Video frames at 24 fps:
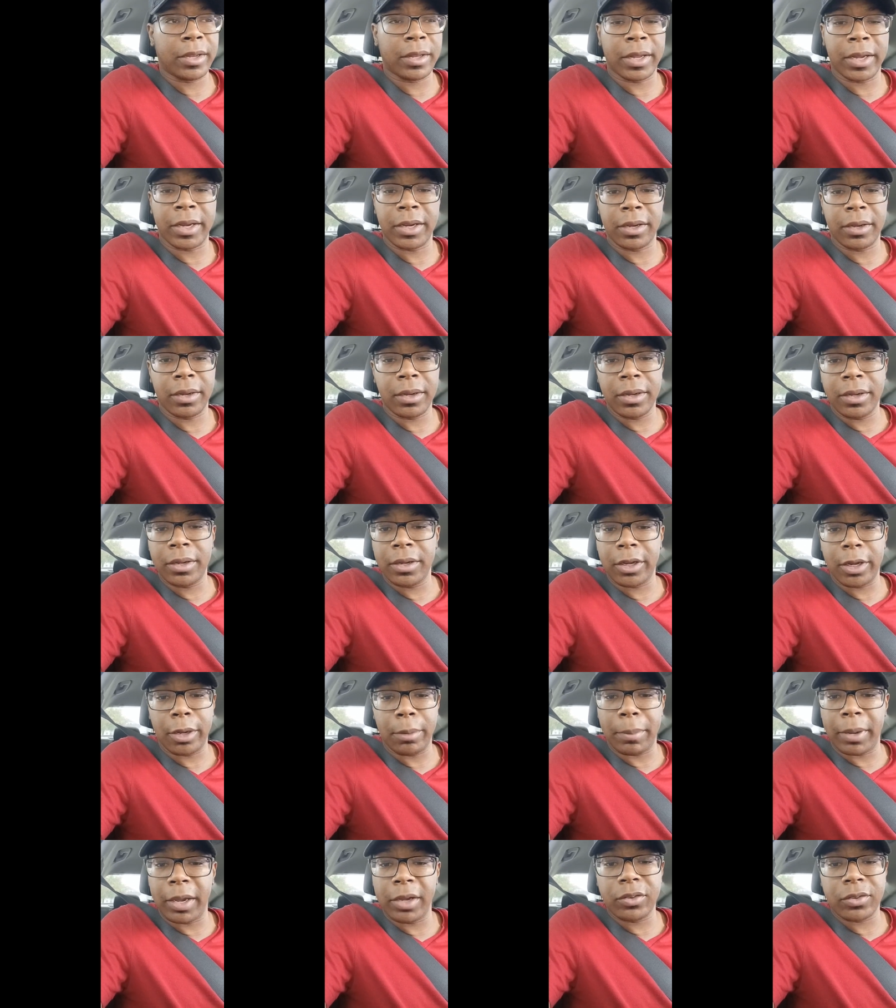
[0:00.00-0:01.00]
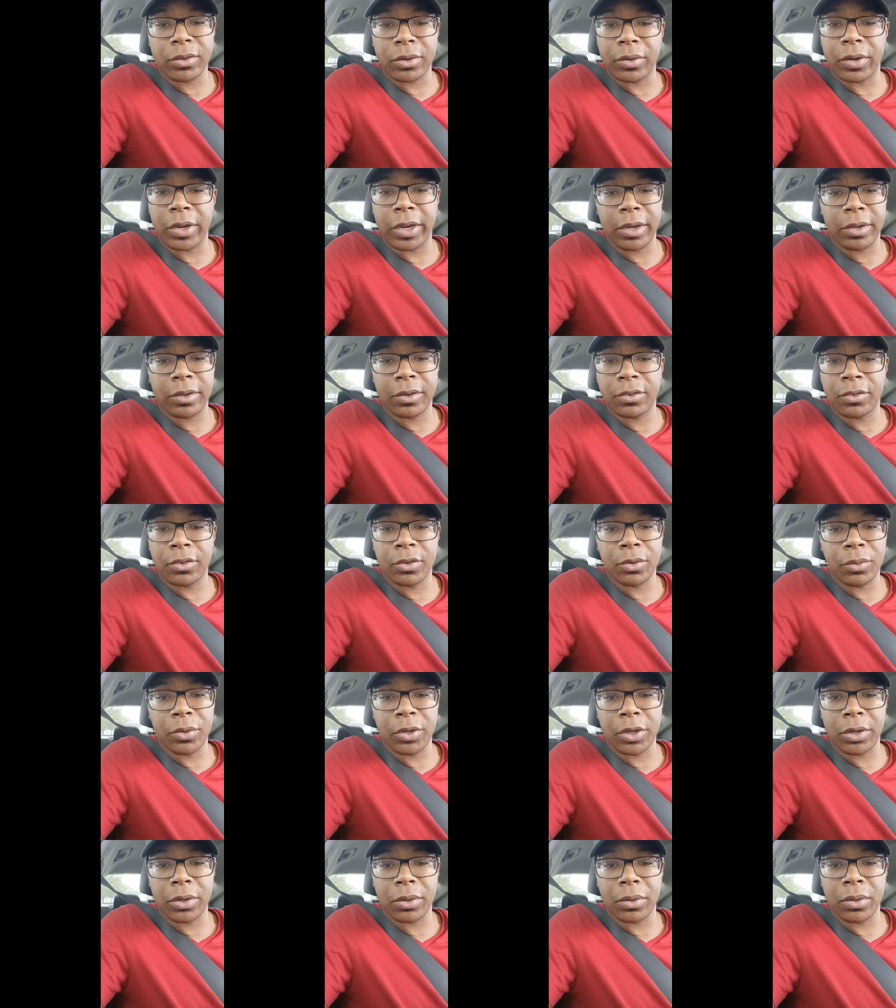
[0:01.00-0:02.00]
Like, it makes our day at the
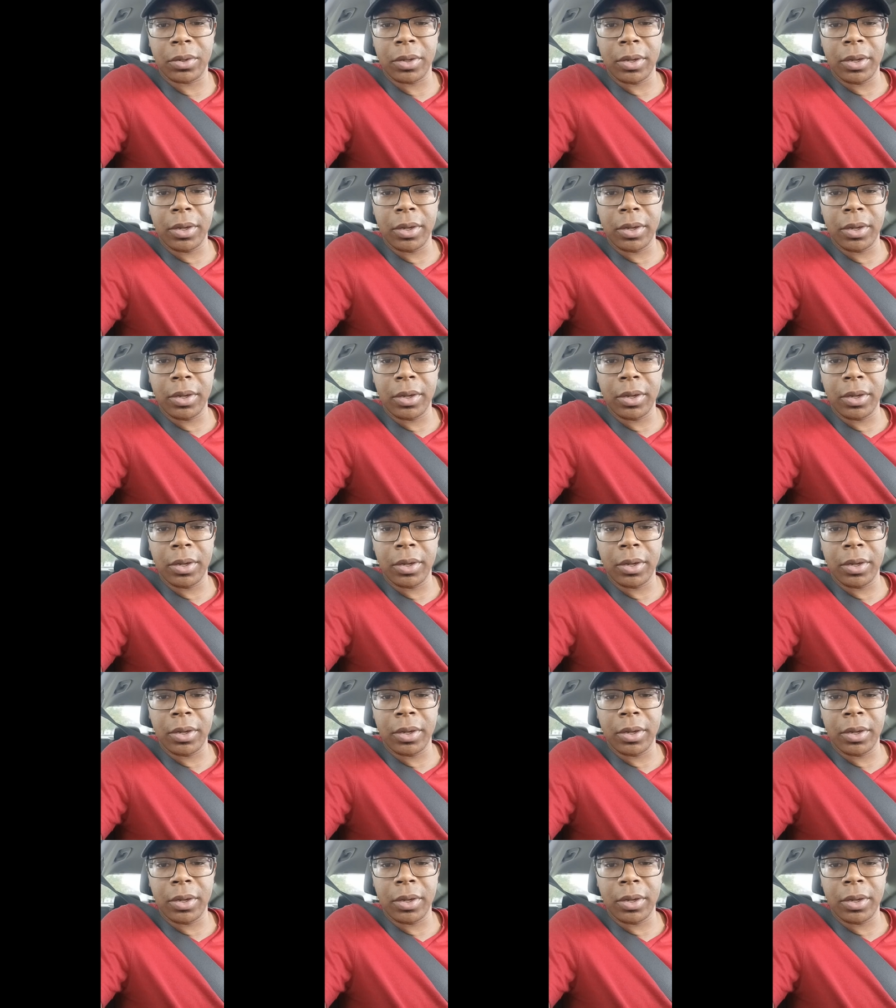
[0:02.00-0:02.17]
studio.